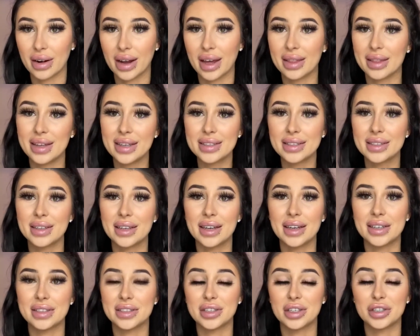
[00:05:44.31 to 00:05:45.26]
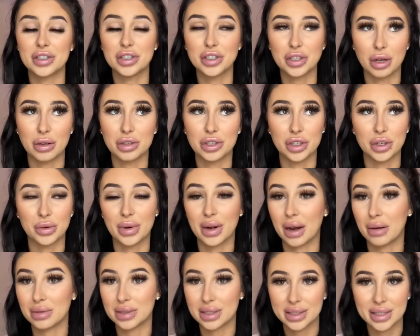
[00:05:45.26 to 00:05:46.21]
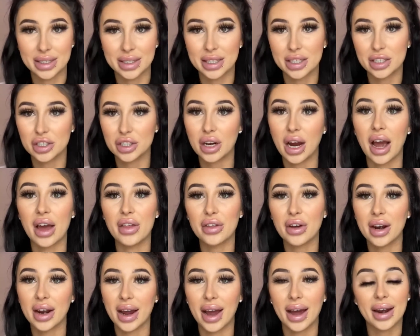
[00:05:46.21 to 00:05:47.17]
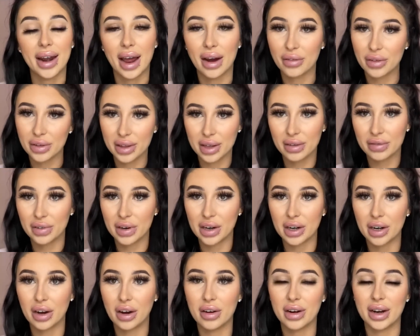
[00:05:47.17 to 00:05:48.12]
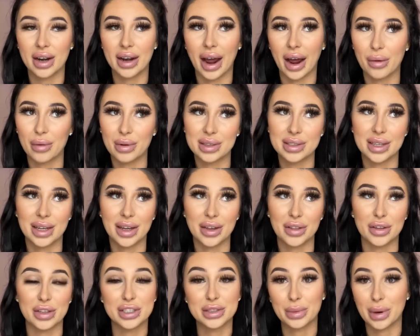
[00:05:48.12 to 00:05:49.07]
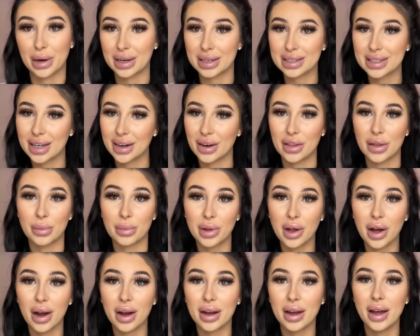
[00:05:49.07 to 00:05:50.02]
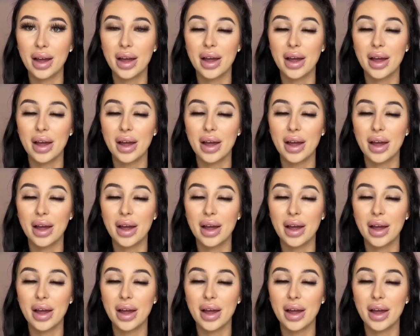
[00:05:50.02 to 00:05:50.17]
And this is so true. When I was a teenager, I thought I had everything figured out and I was like the smartest kid on the block.